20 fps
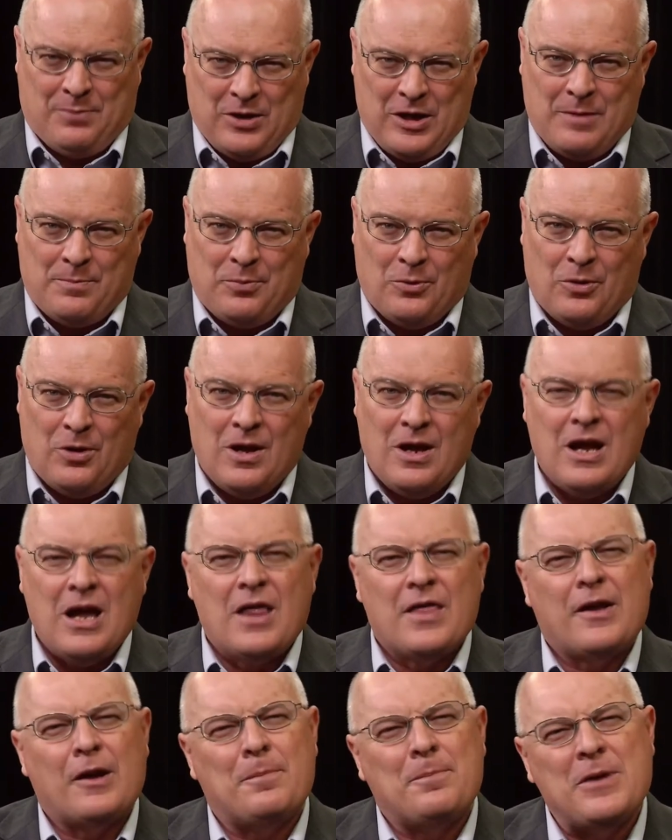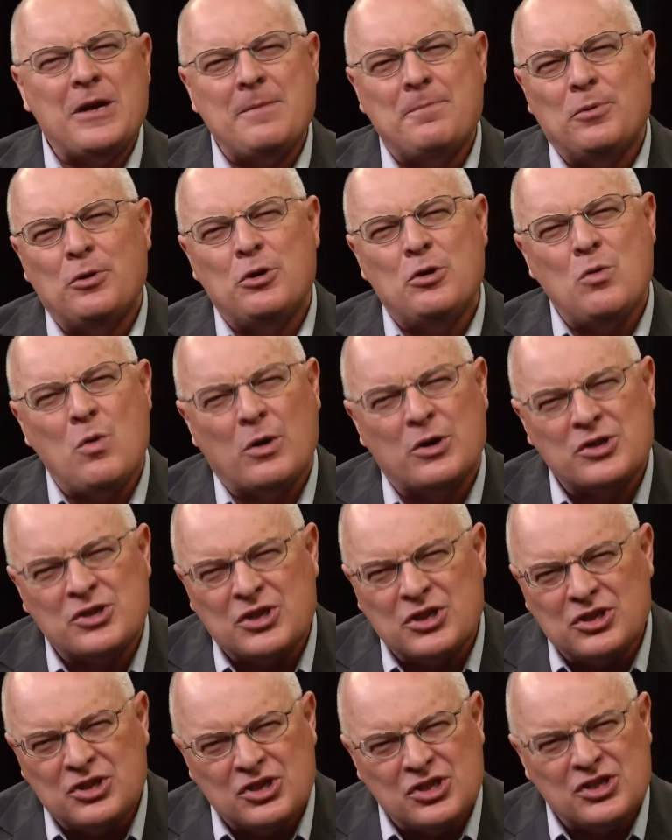people, they're people who are
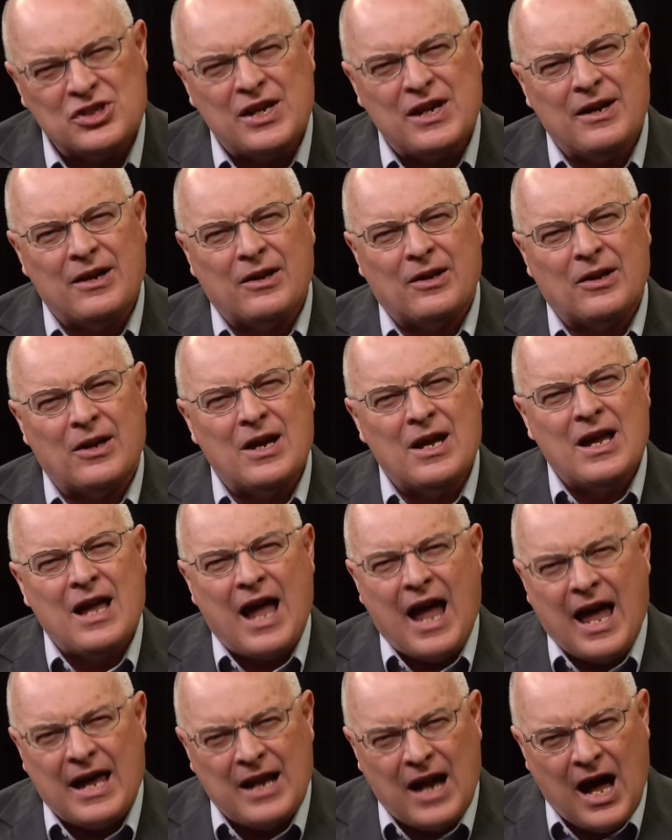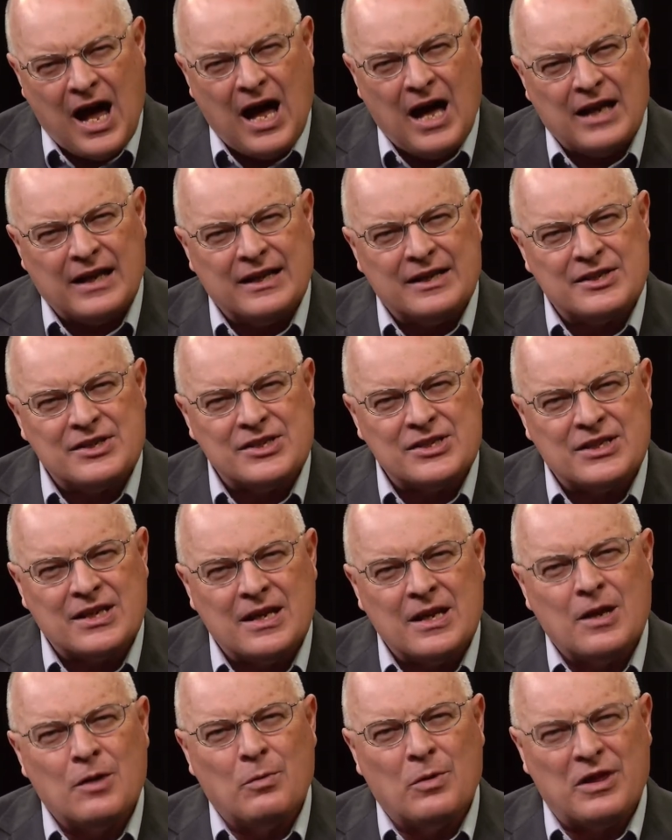sincere and honest
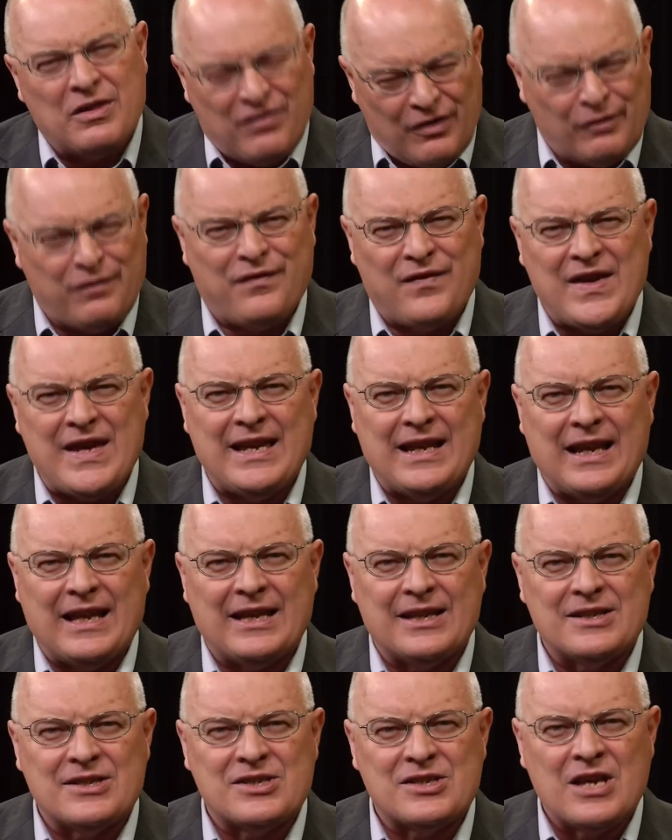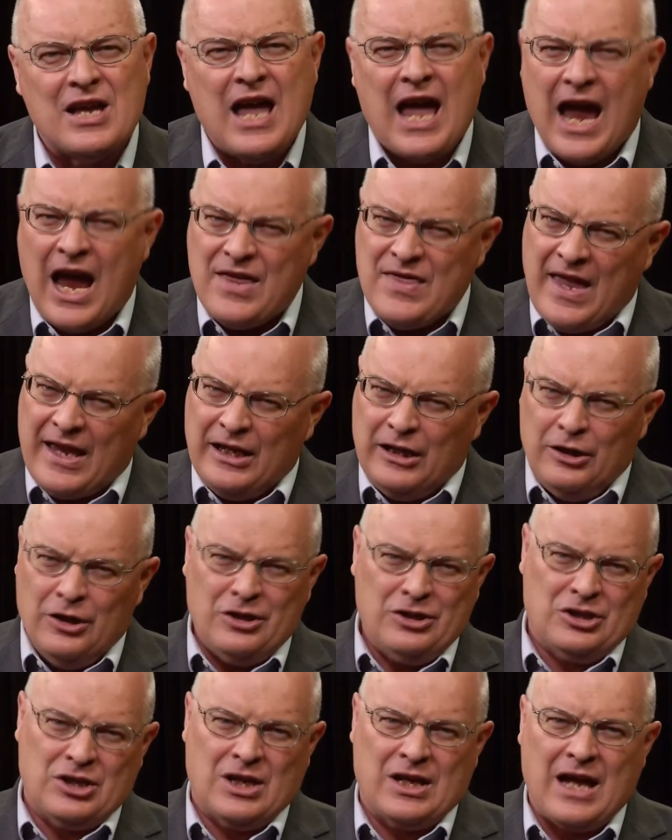with their feelings, and they
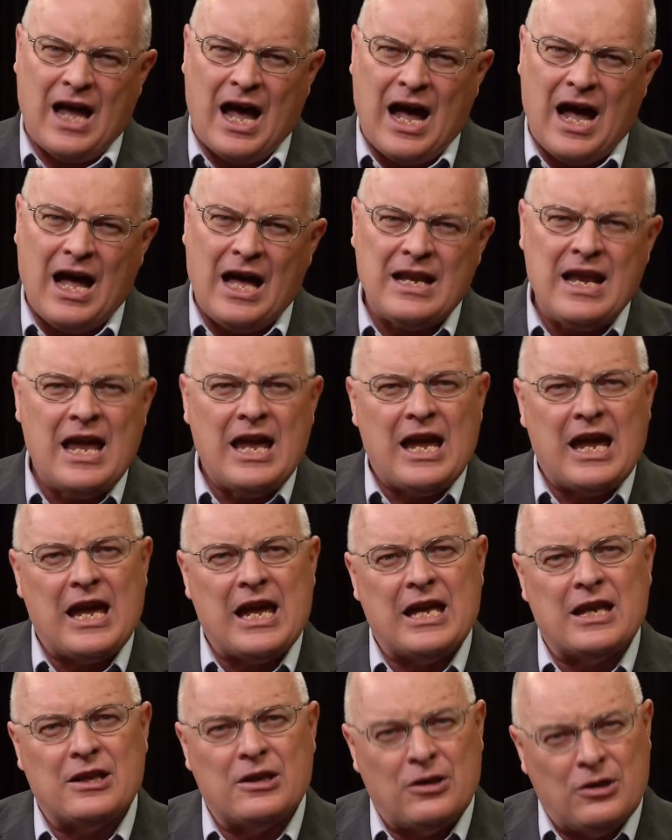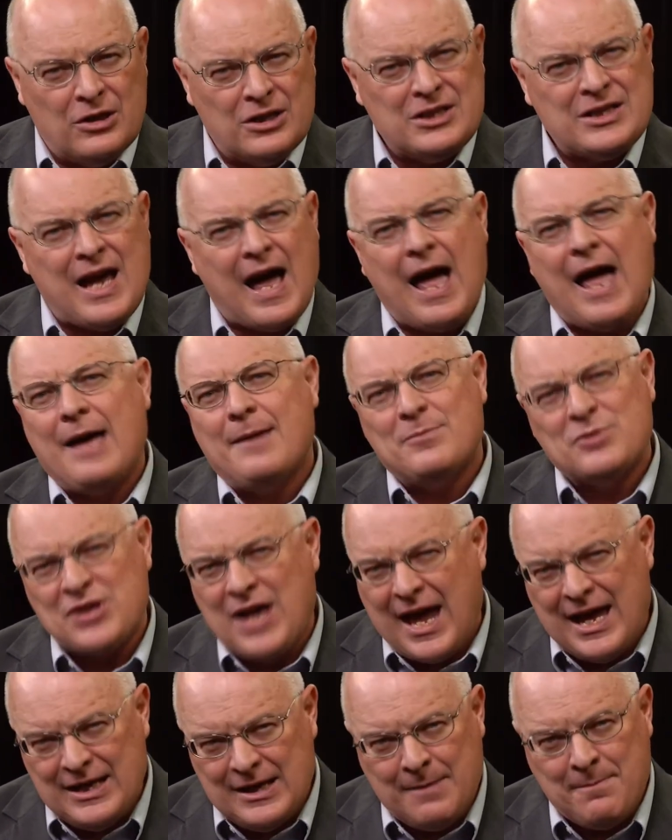look to God in good times
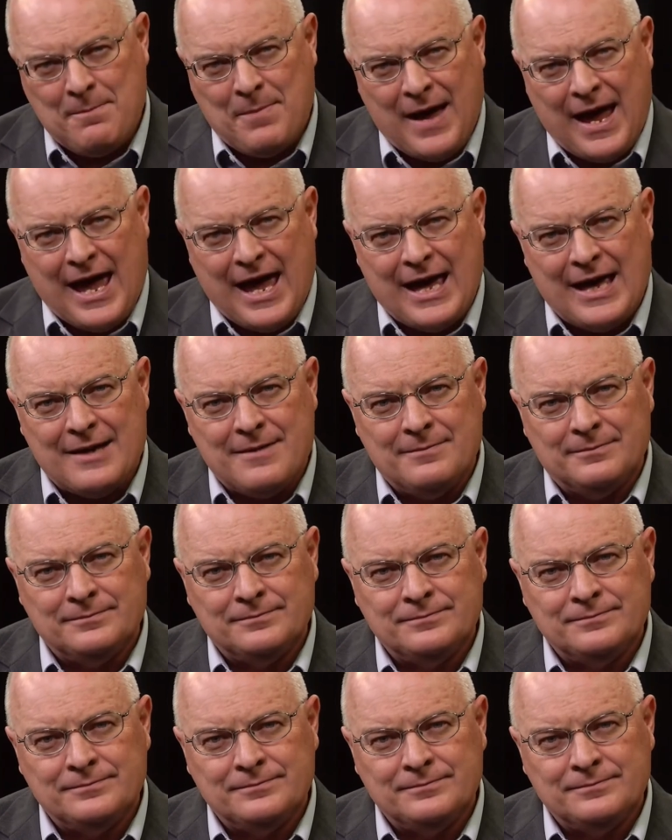and in bad.